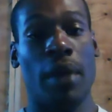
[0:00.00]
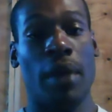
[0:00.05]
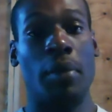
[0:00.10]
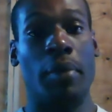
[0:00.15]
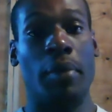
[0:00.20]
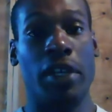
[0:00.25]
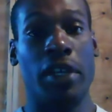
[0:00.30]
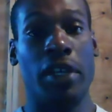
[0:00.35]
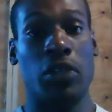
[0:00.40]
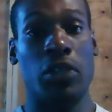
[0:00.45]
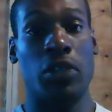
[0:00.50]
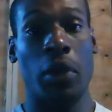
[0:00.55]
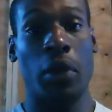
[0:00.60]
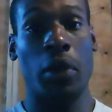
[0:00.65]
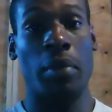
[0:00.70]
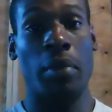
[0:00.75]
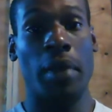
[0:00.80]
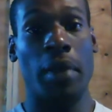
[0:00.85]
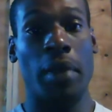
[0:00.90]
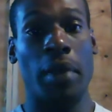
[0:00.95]
the best way
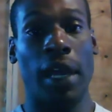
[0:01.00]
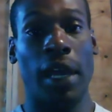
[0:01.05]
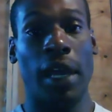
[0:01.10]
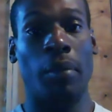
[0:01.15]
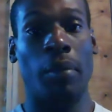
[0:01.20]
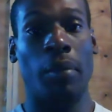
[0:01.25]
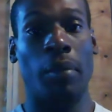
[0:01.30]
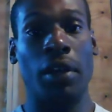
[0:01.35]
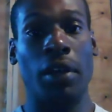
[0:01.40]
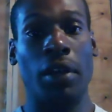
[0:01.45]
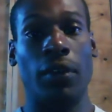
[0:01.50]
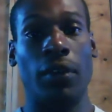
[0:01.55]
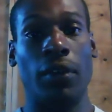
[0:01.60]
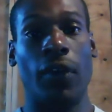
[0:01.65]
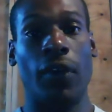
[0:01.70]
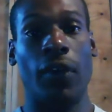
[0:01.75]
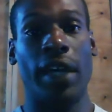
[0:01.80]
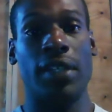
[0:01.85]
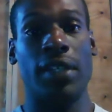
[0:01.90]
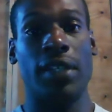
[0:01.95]
to make a lot of money
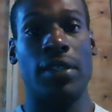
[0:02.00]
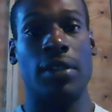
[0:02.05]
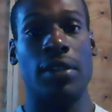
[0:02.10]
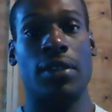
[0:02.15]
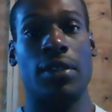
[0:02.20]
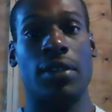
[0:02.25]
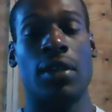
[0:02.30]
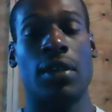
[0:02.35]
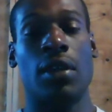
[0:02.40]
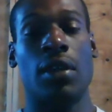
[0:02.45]
fastest.